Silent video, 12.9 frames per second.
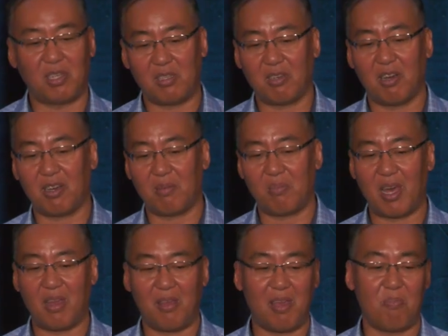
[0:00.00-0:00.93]
They talk
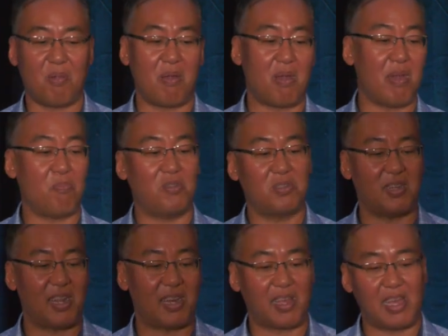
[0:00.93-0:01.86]
about it. Hey, my
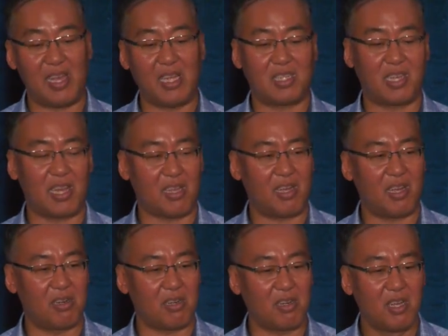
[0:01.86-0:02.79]
epigenetic age got
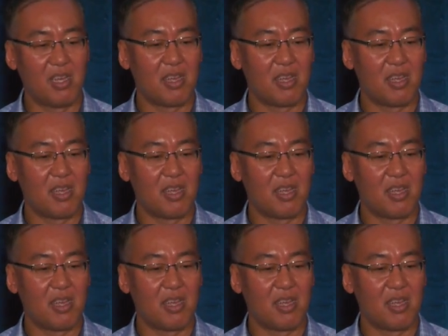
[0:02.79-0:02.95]
younger.